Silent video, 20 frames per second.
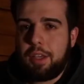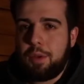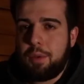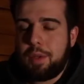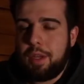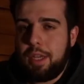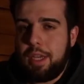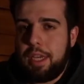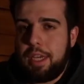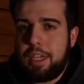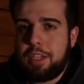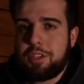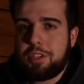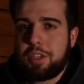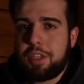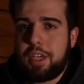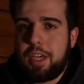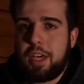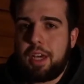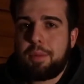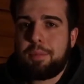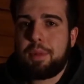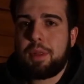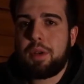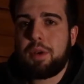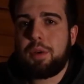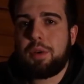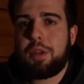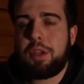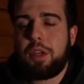you can easily
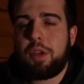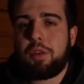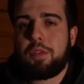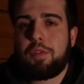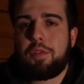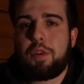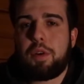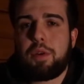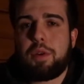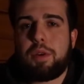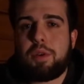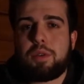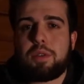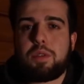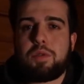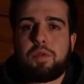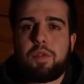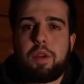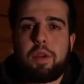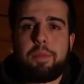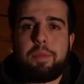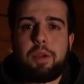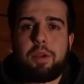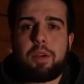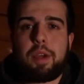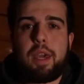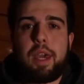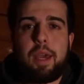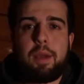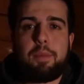upload your photos from your
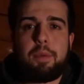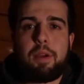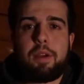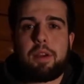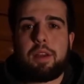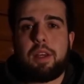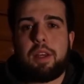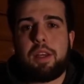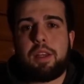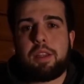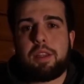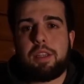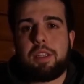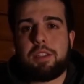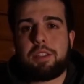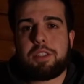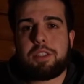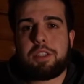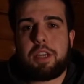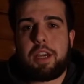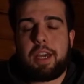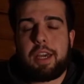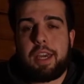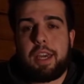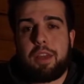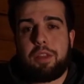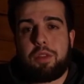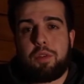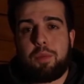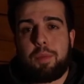camera. At least I
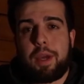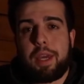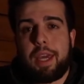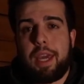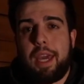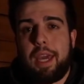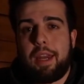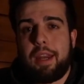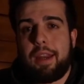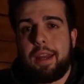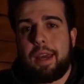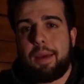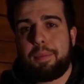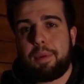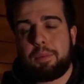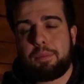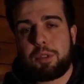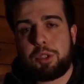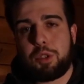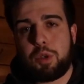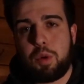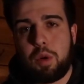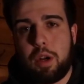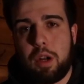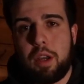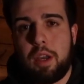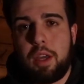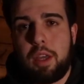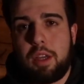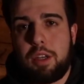can through my Canon app. I'm sure
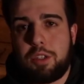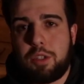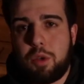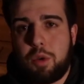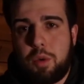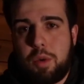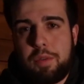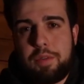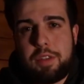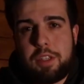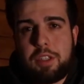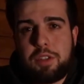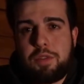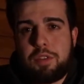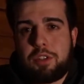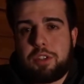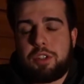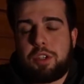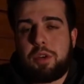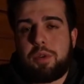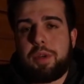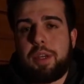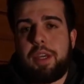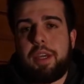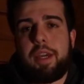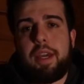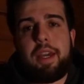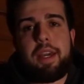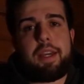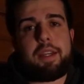there's equivalents for
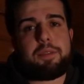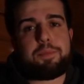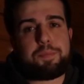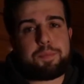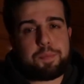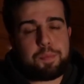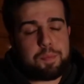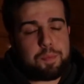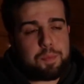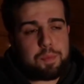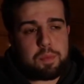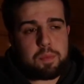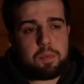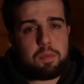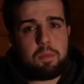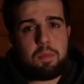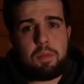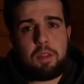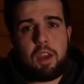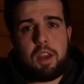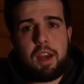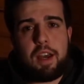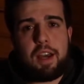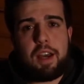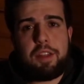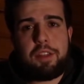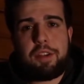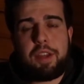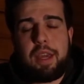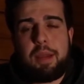Sony and uh,
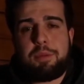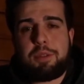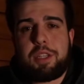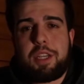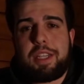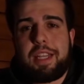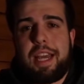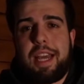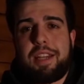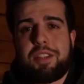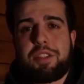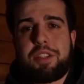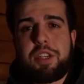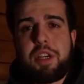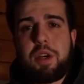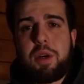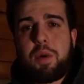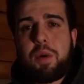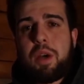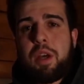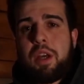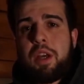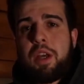other cameras like that. So